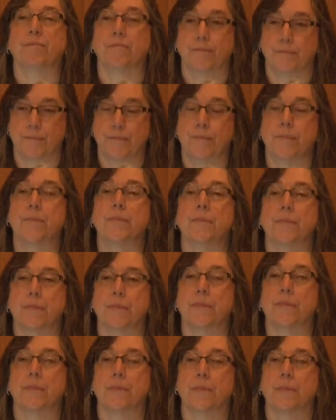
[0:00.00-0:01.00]
Mm-hmm.
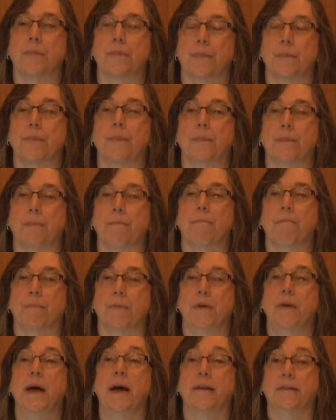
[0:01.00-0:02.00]

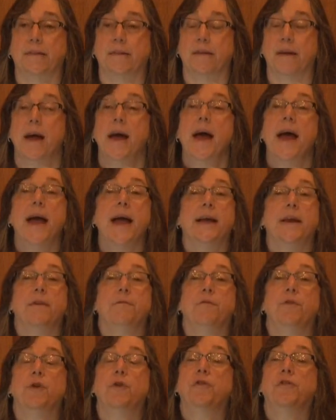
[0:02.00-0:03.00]
Yes. And
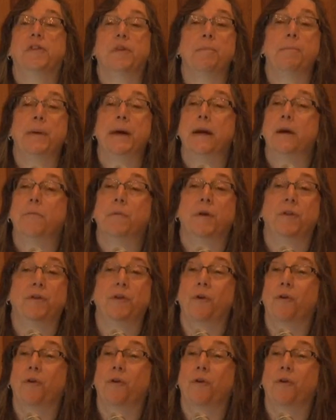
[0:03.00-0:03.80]
if you submit it with